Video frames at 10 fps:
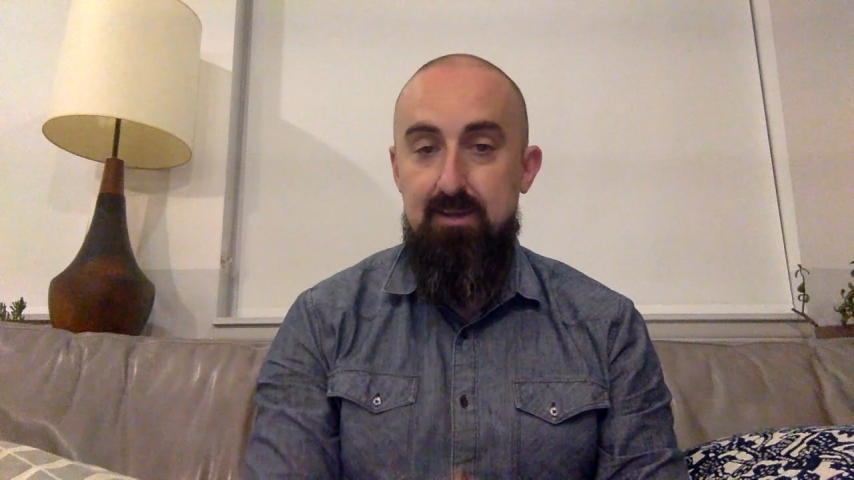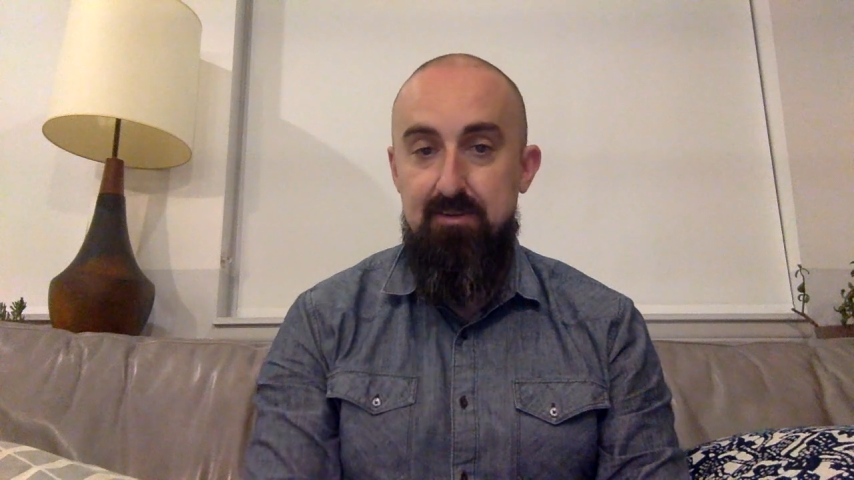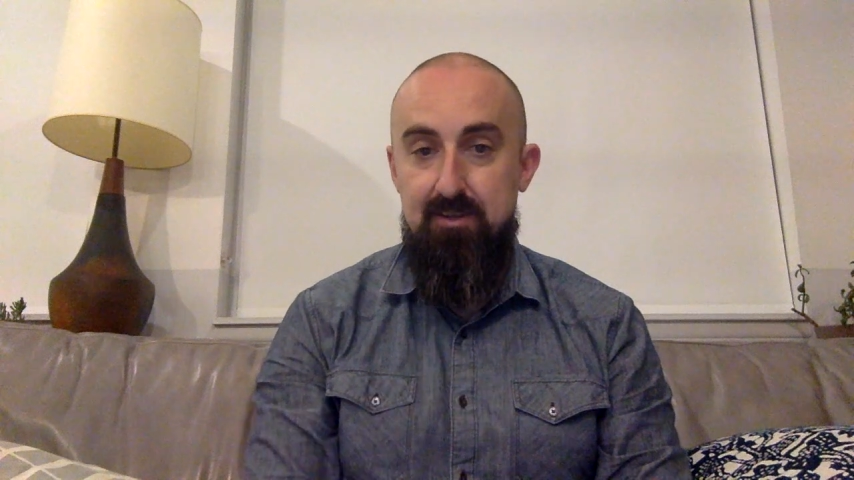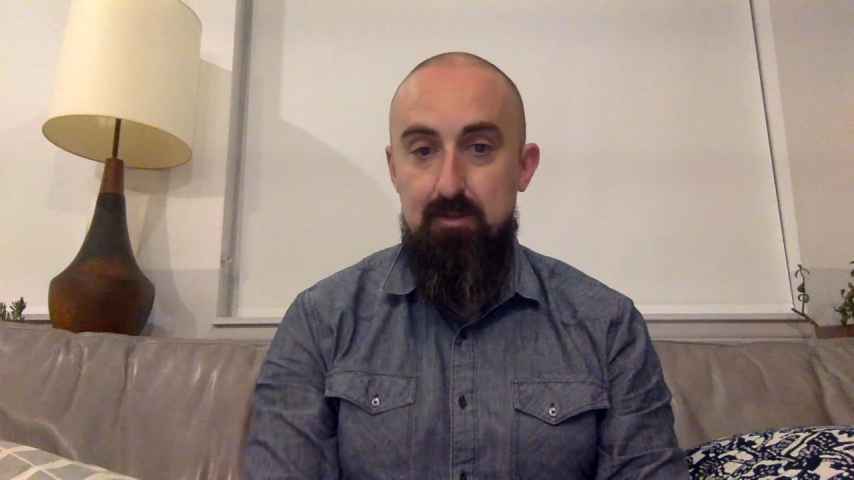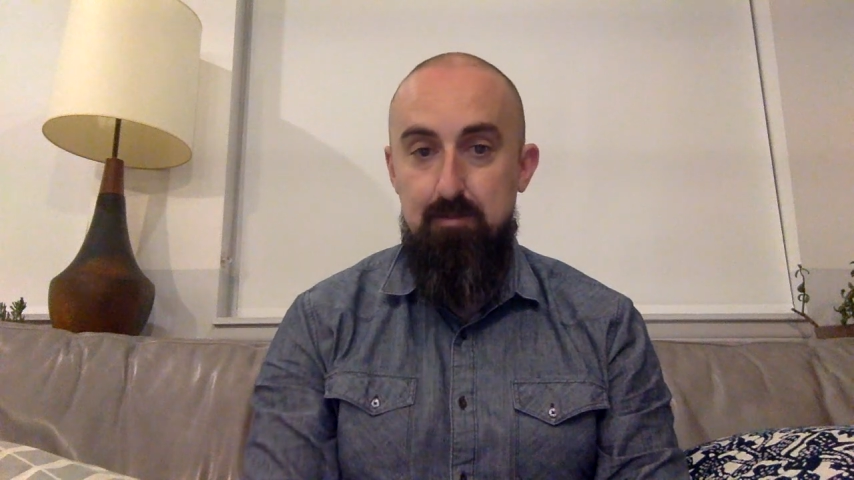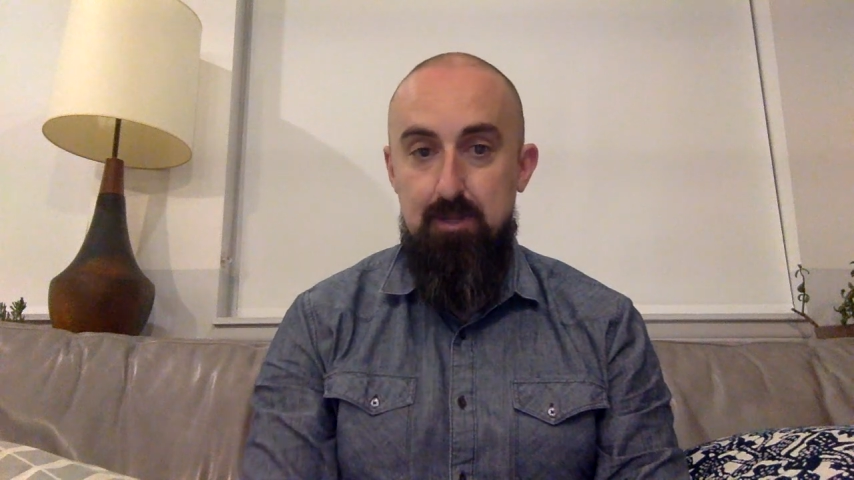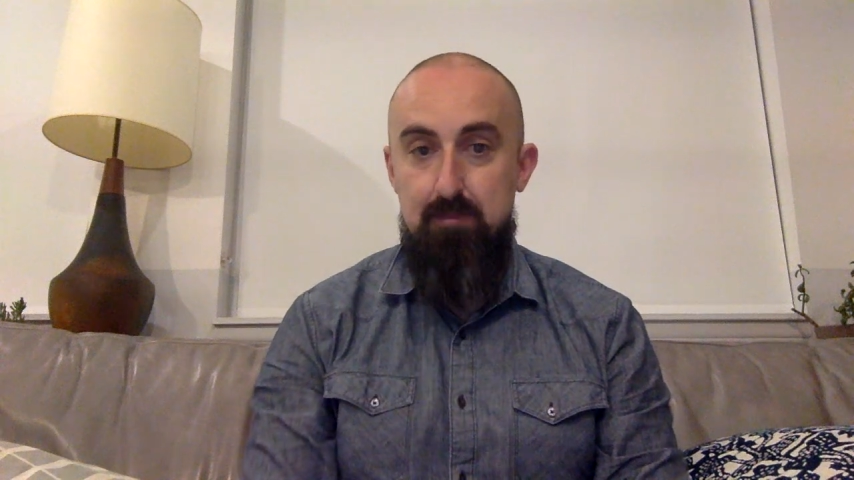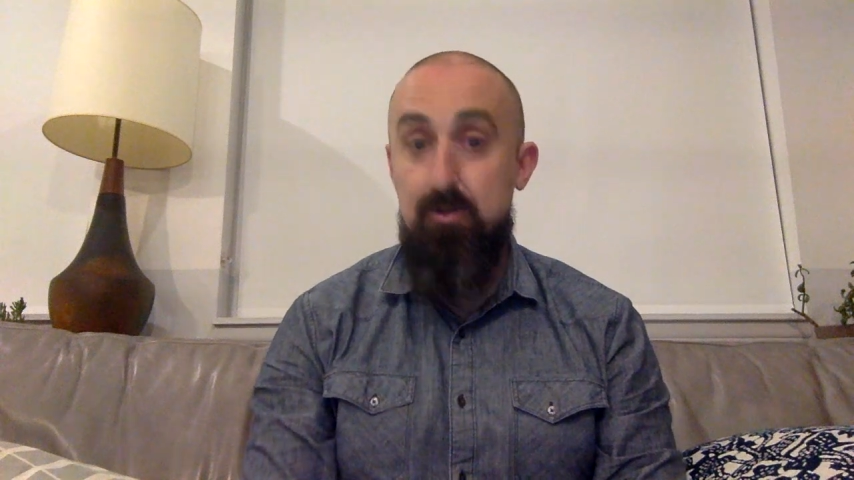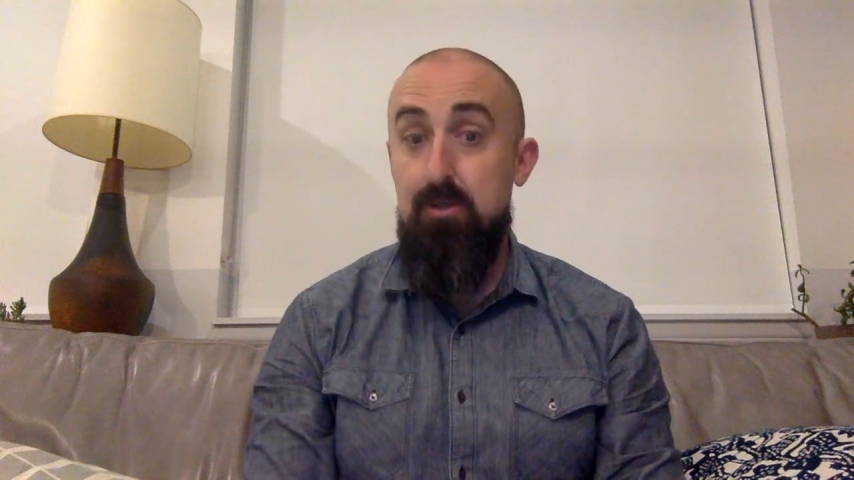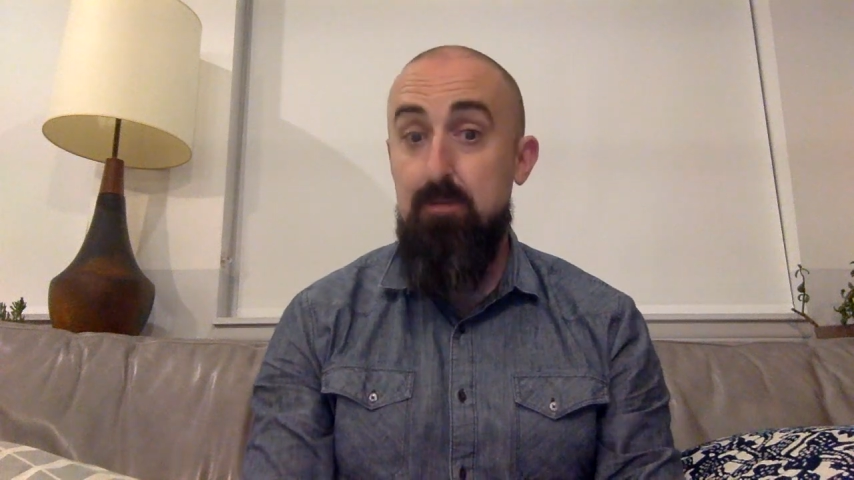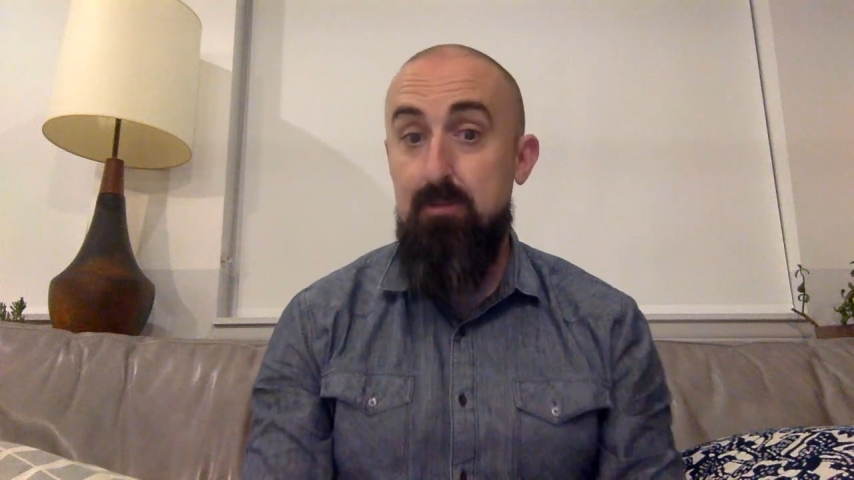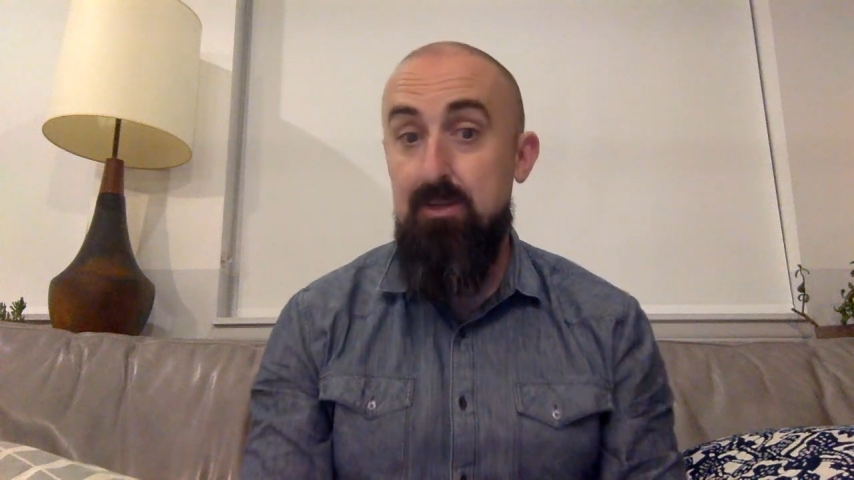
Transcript: that's a complete push-up.